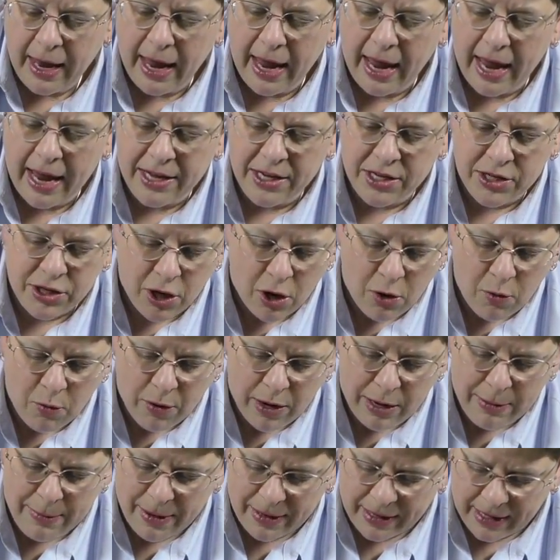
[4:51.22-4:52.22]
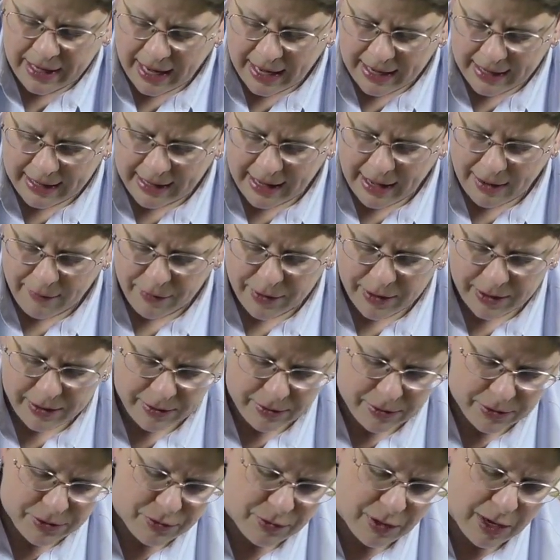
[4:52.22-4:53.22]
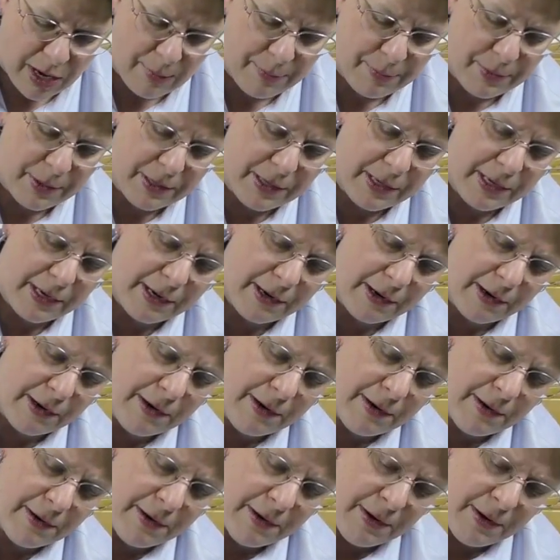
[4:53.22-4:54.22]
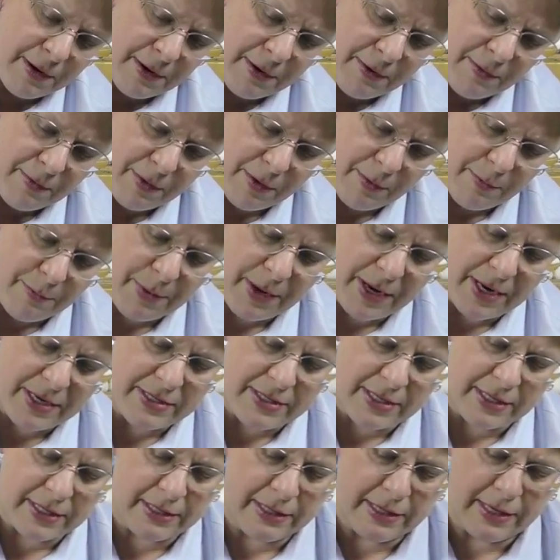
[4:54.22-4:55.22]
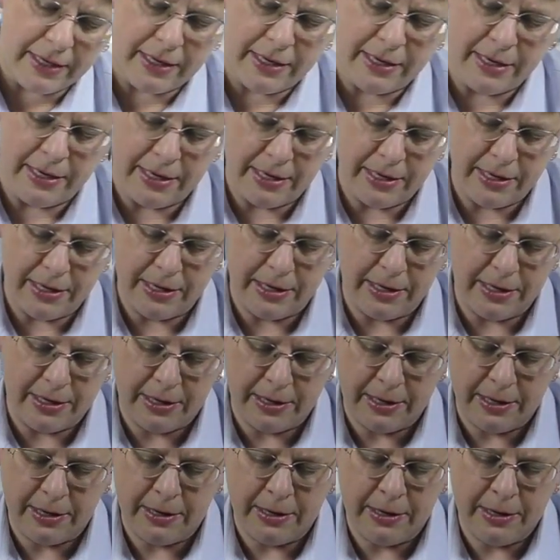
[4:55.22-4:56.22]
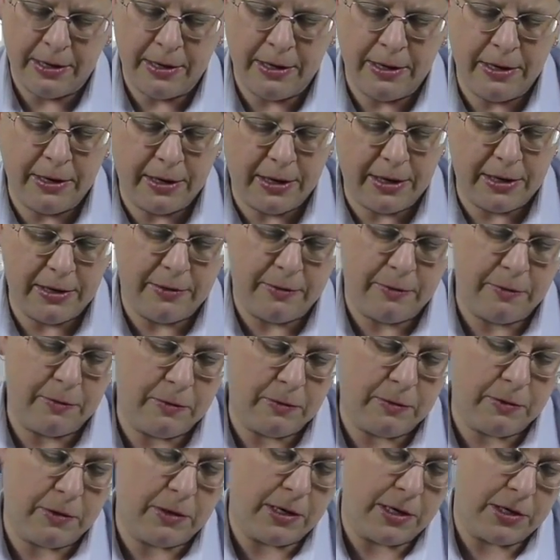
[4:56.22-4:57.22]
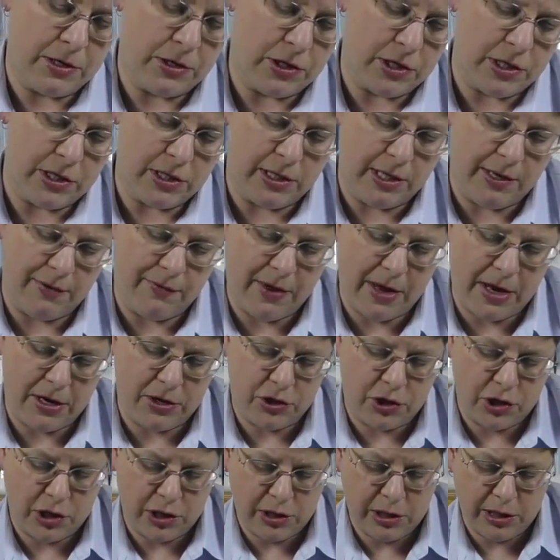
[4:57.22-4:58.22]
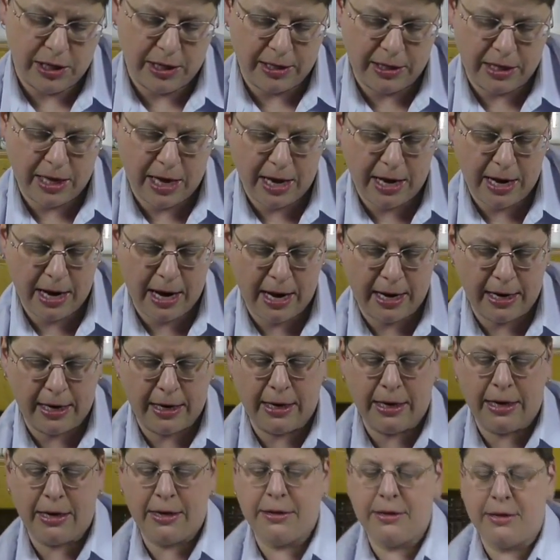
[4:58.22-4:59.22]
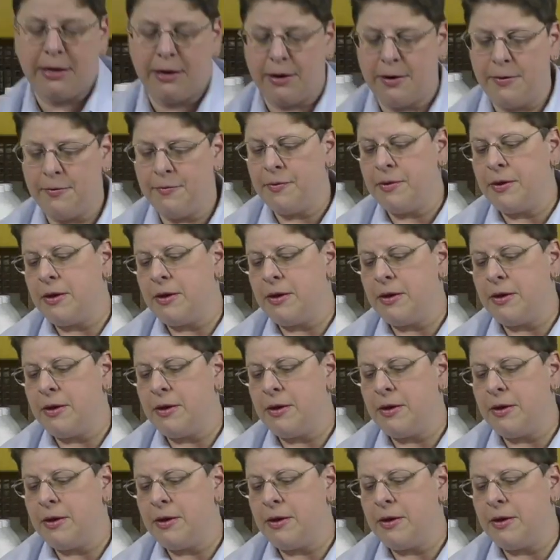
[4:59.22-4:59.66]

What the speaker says: And you don't worry about getting every little drop in here. We're basically can just leave that just like that hanging on there.